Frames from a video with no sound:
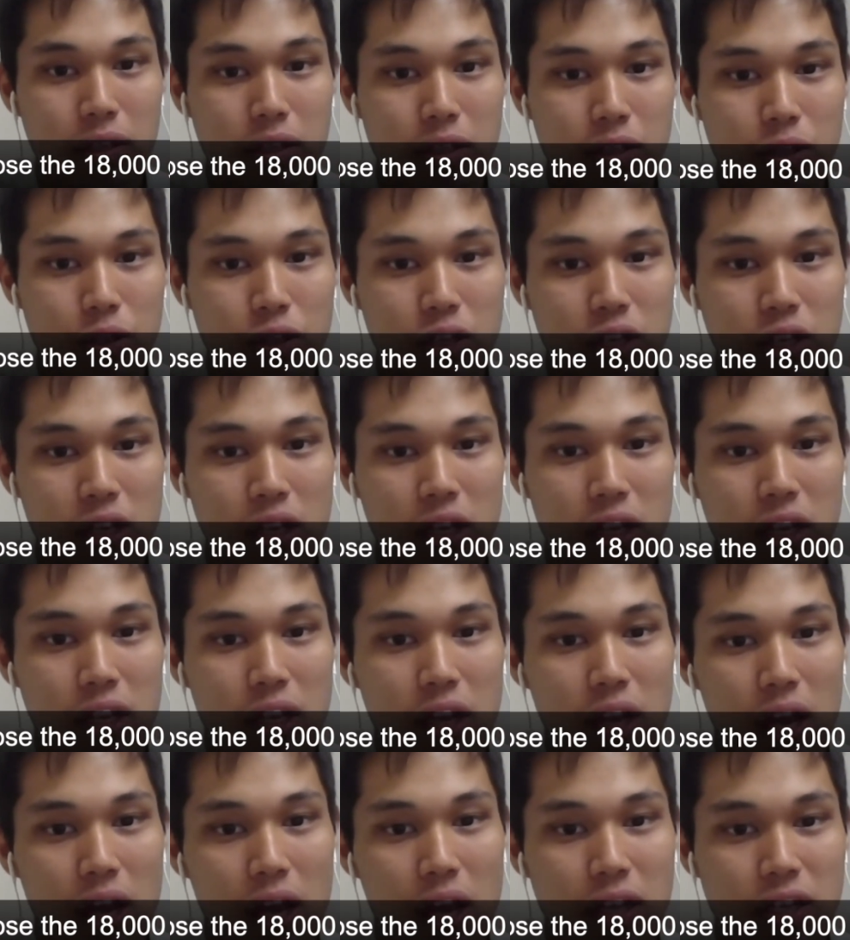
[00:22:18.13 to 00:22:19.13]
So
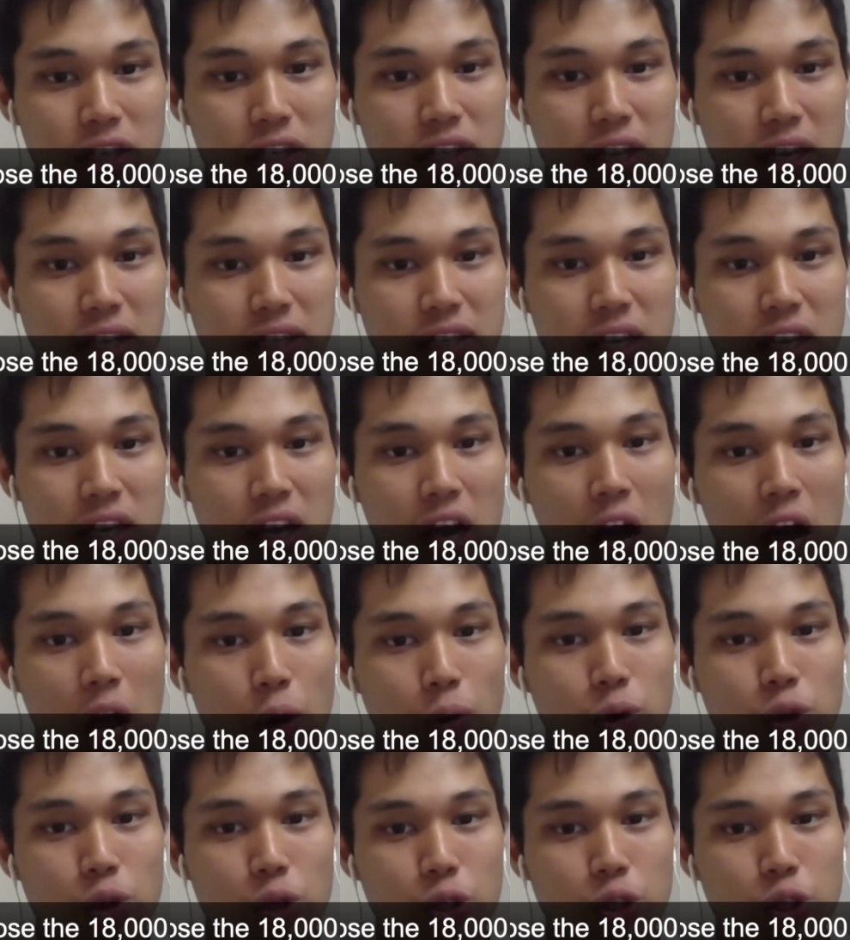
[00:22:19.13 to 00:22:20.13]
she's asking,
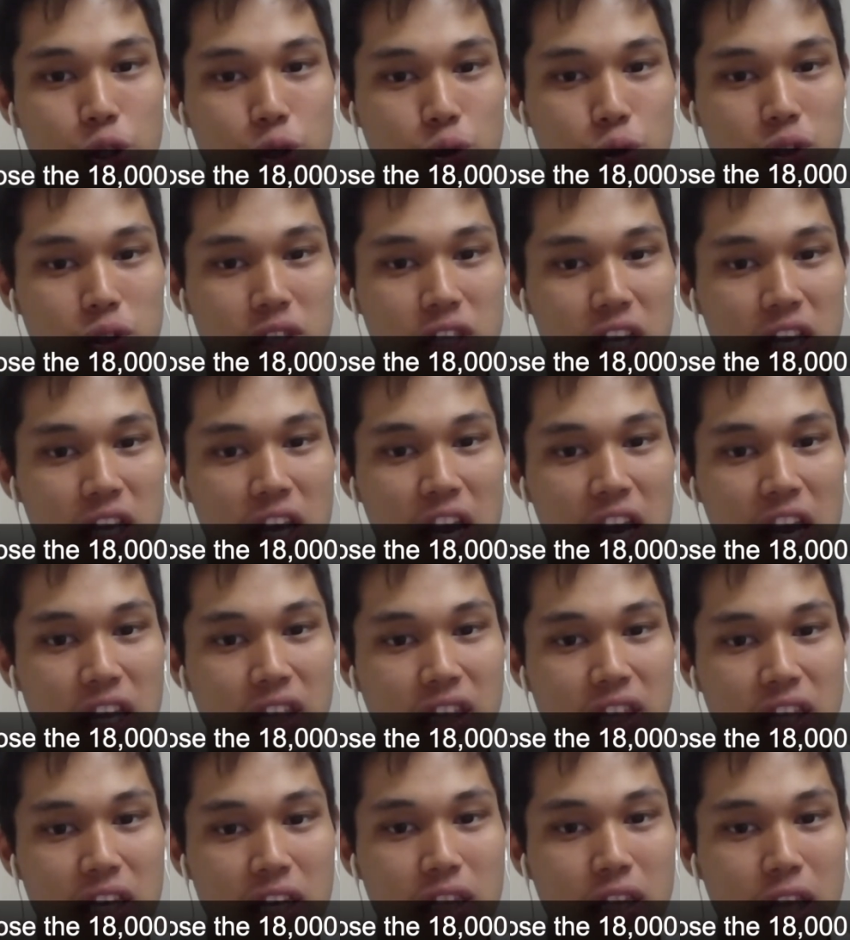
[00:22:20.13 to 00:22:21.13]
how do you choose the
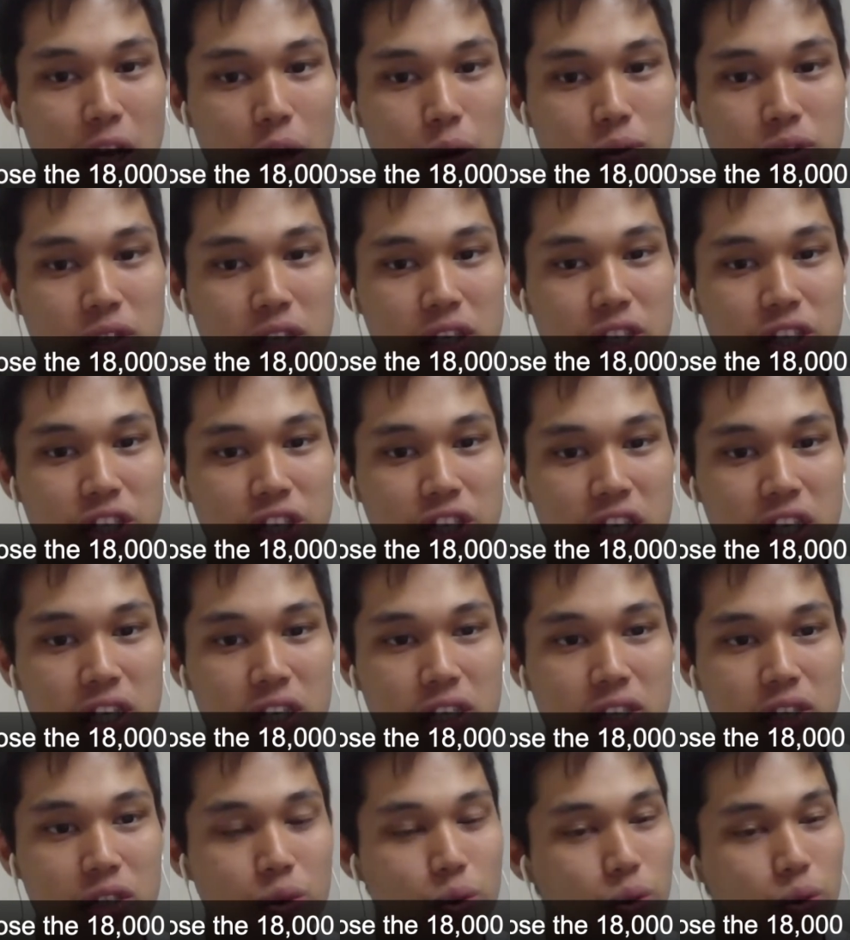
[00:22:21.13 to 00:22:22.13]
18,000
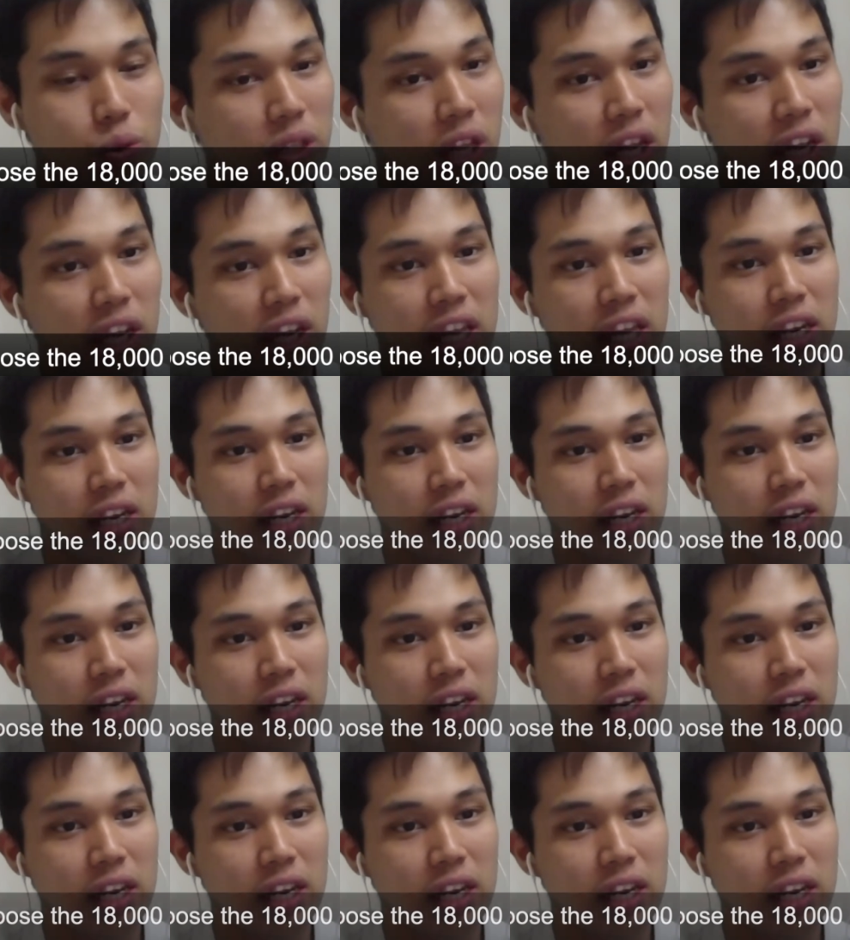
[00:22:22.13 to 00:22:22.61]
genes to target?